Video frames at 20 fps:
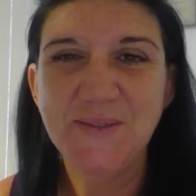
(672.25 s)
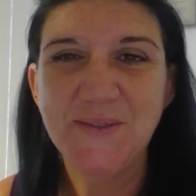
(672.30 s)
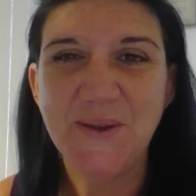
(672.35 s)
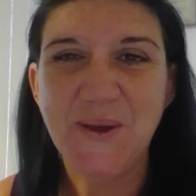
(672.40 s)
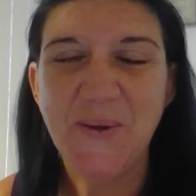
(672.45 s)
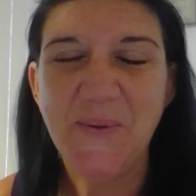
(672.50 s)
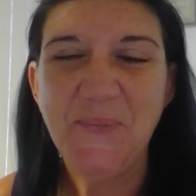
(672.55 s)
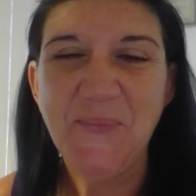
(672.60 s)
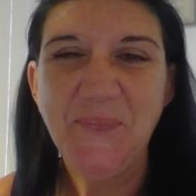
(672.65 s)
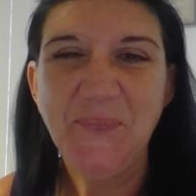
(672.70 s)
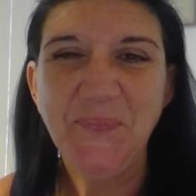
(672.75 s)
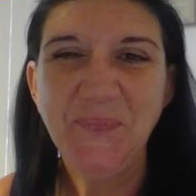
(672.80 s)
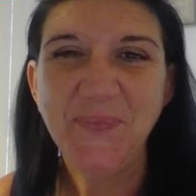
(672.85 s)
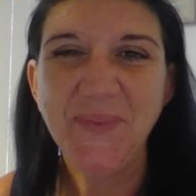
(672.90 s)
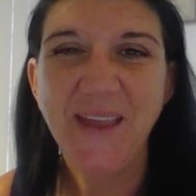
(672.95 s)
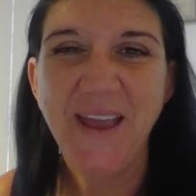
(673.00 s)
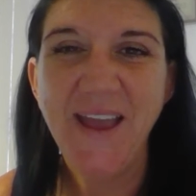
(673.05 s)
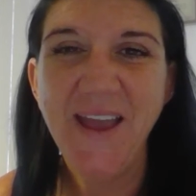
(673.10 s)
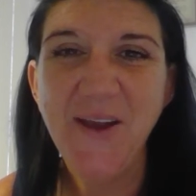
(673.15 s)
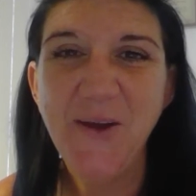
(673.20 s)
So
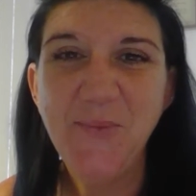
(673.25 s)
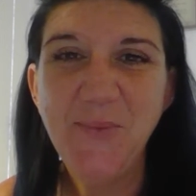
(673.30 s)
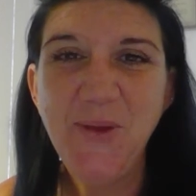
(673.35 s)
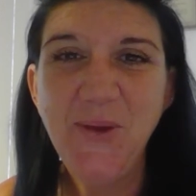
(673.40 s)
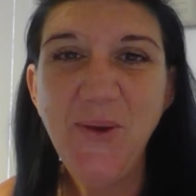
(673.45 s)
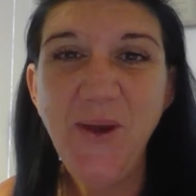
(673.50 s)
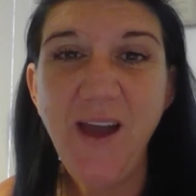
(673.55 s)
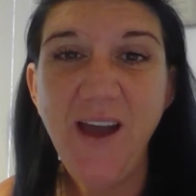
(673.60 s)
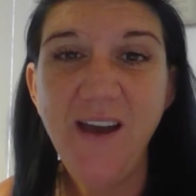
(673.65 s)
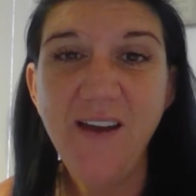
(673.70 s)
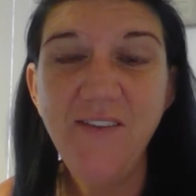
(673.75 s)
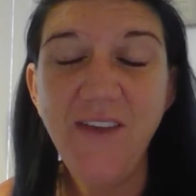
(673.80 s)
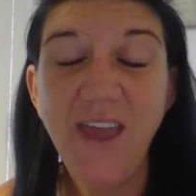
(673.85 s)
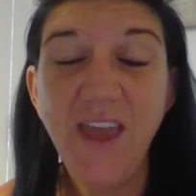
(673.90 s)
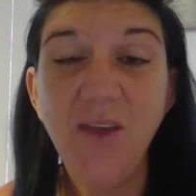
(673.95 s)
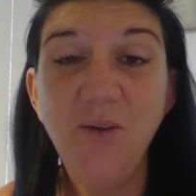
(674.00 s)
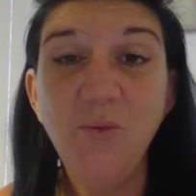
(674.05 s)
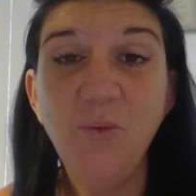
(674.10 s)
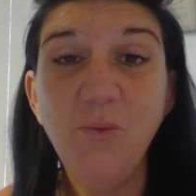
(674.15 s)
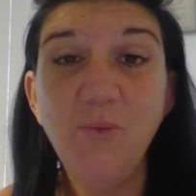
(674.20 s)
I hope you have
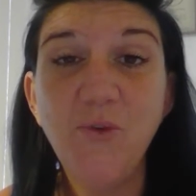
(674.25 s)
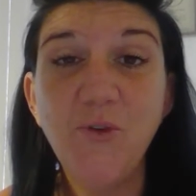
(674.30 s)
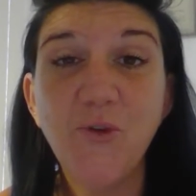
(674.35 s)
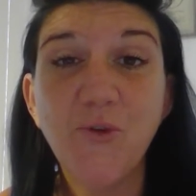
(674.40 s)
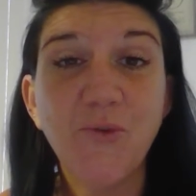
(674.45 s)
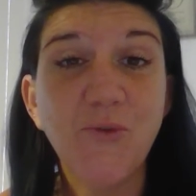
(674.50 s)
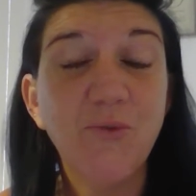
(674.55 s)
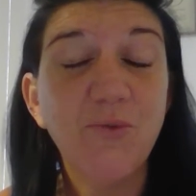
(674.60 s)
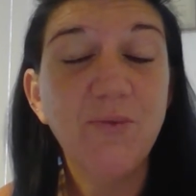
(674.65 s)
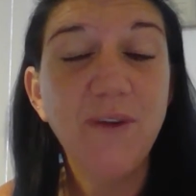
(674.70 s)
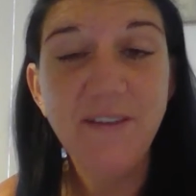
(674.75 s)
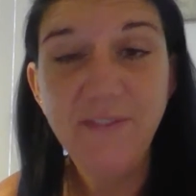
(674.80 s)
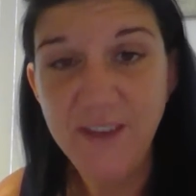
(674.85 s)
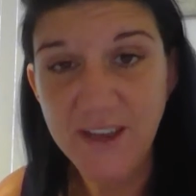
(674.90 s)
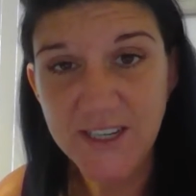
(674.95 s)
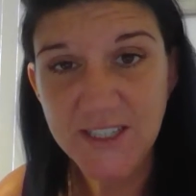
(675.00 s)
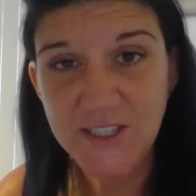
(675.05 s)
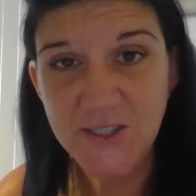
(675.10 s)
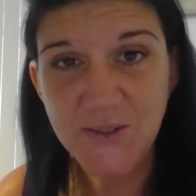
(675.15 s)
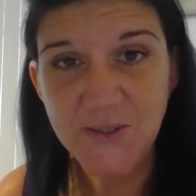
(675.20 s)
a
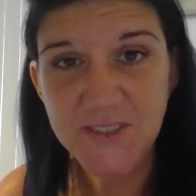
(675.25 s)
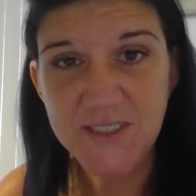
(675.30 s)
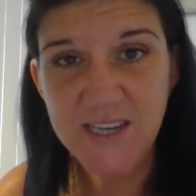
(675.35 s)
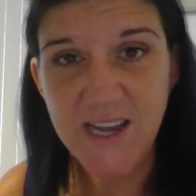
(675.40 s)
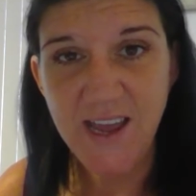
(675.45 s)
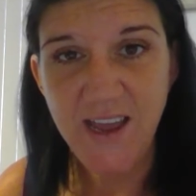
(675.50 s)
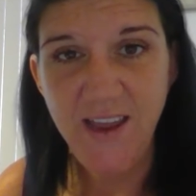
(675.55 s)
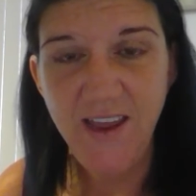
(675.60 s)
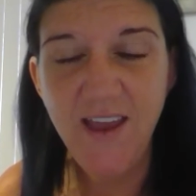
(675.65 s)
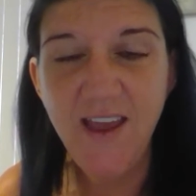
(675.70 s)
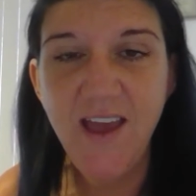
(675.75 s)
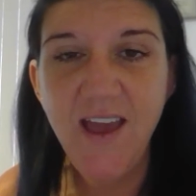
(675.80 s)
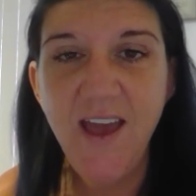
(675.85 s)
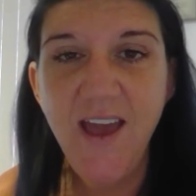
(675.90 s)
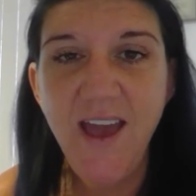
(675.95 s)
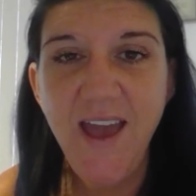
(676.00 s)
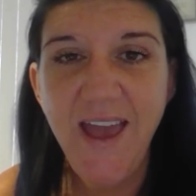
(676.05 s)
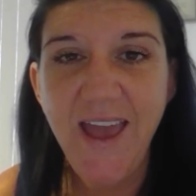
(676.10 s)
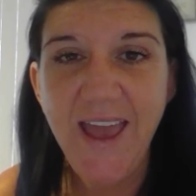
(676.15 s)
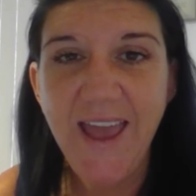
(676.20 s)
terrific Tuesday,
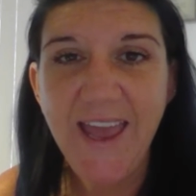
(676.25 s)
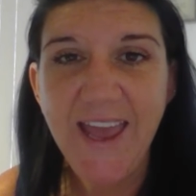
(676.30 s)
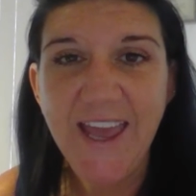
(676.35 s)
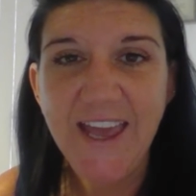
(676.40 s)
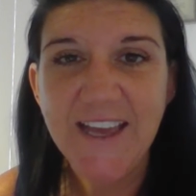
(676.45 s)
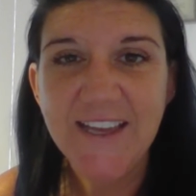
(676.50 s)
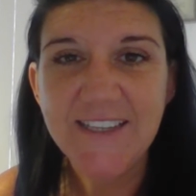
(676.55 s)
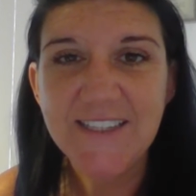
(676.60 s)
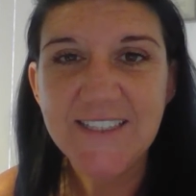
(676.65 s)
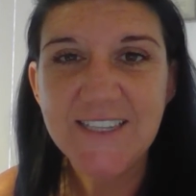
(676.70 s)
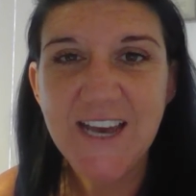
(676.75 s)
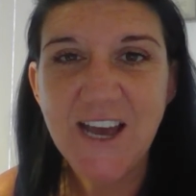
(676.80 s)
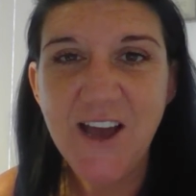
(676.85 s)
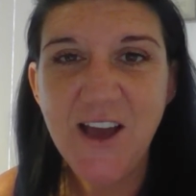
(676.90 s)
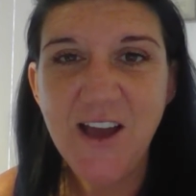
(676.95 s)
and